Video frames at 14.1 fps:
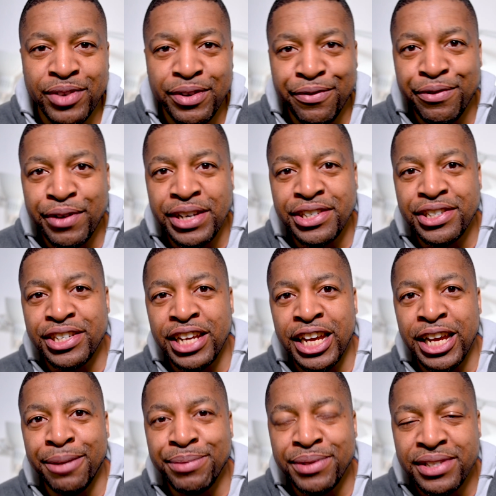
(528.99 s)

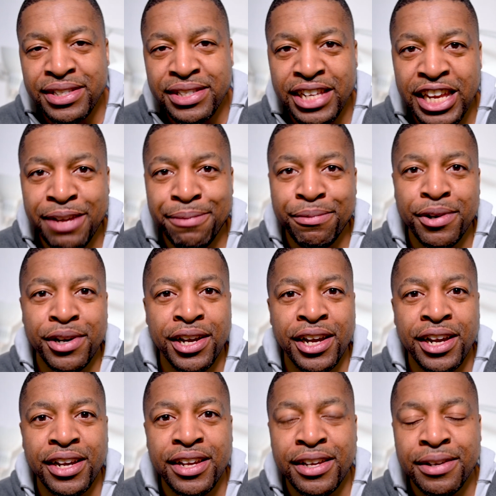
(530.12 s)
friendships,
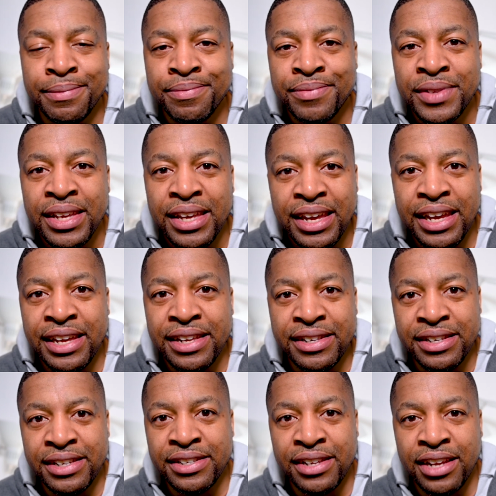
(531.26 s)
teamwork in
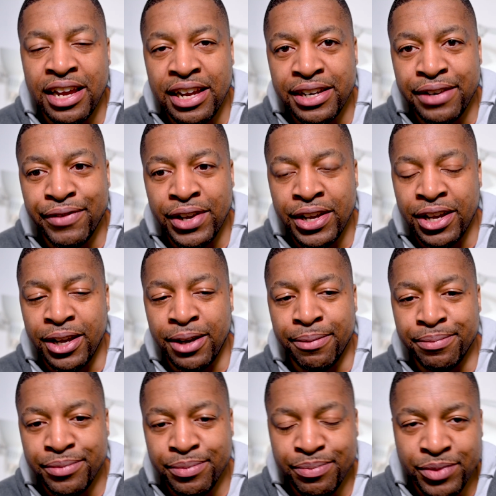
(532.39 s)
this kind of
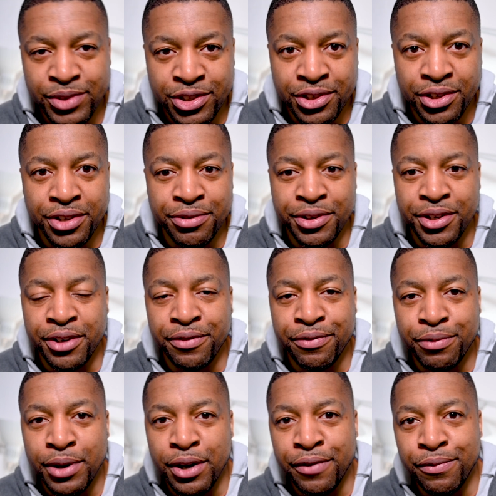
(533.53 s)
genre
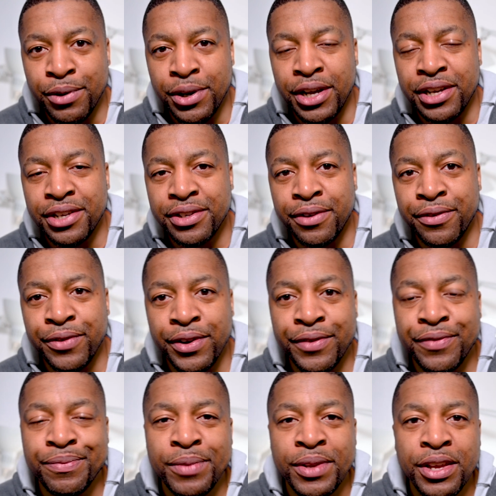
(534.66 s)
of work of
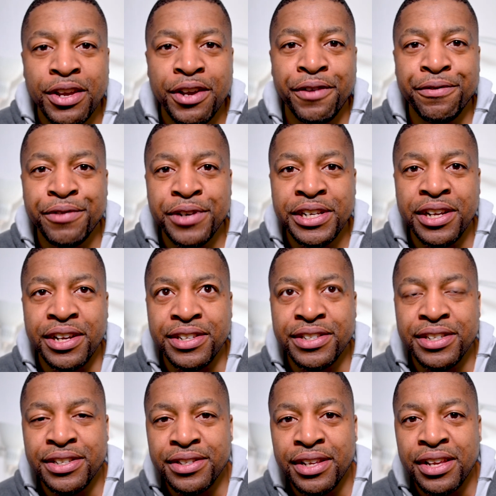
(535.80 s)

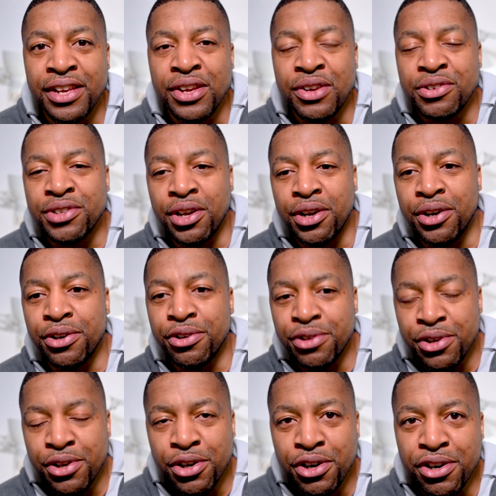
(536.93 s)
freelancers. So
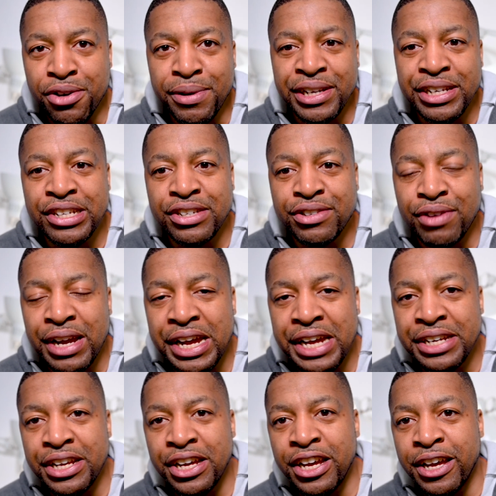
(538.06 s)
always try
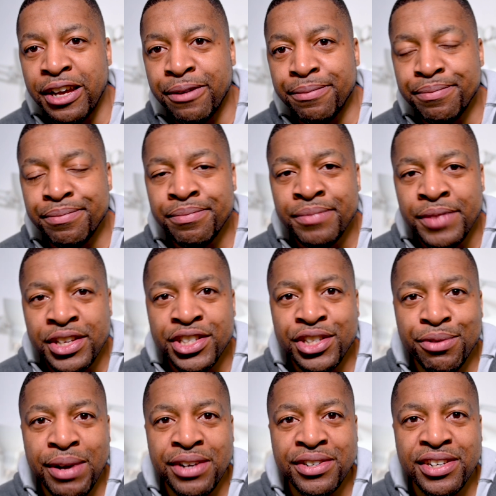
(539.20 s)
and
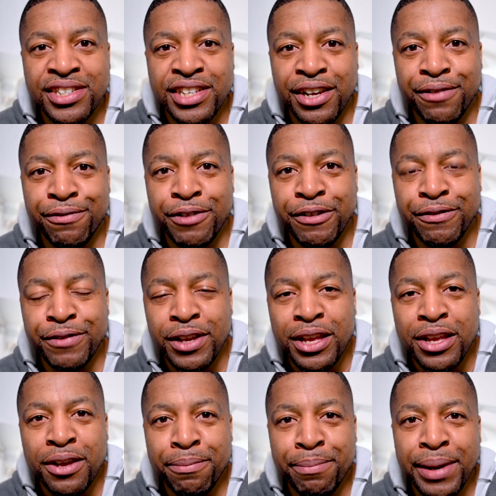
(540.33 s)
surround yourself with
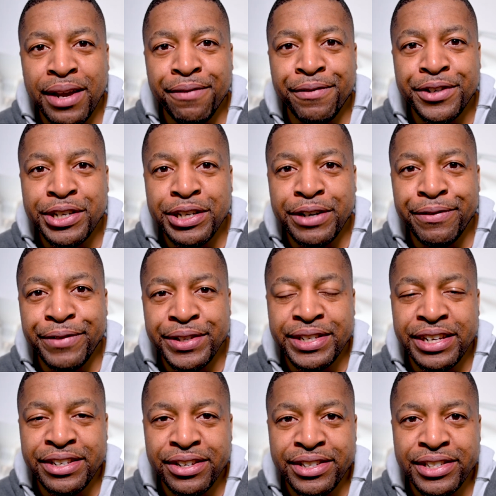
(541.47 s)
better photographers
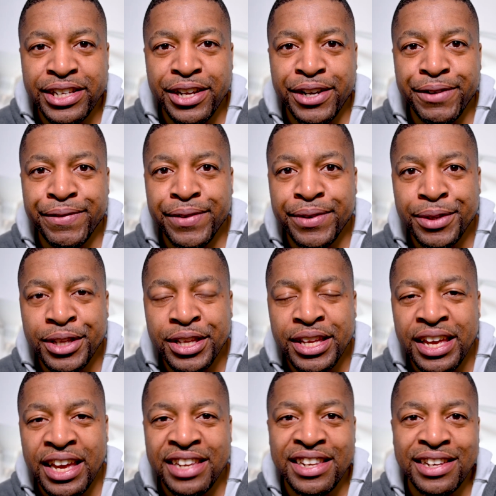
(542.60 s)
than yourself,
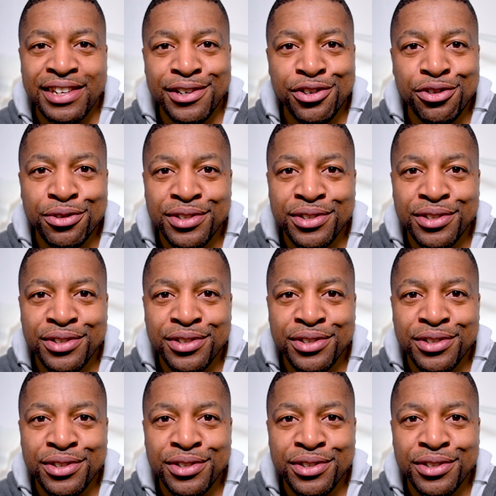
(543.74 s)
and then you'll